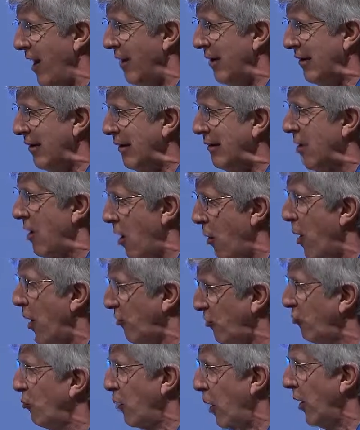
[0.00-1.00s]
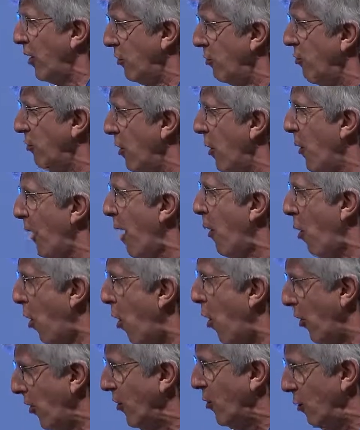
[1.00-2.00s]
And he says, no, I just wanted you to know how
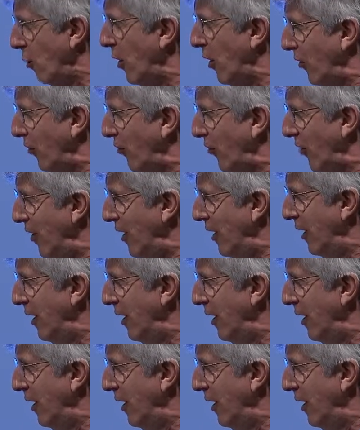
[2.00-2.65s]
hard it was.